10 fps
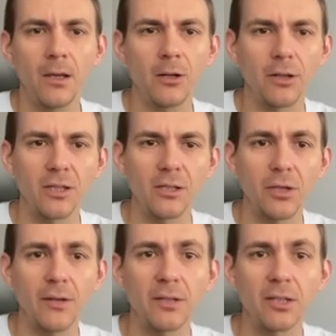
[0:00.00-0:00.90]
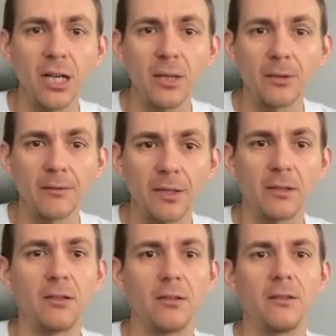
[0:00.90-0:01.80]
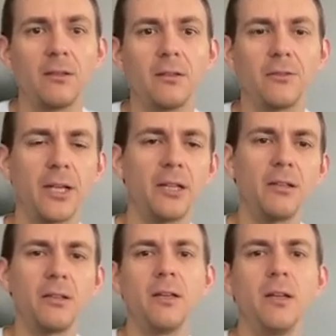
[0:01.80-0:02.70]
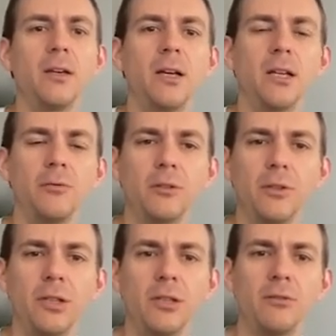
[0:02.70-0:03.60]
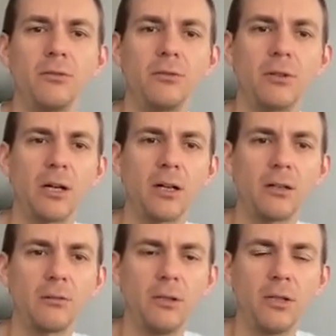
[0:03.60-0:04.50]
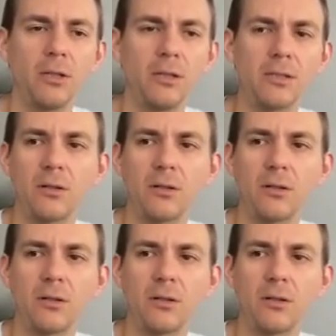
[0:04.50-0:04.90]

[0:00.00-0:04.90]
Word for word: Okay, so we have the timer event created. And what we need to do now is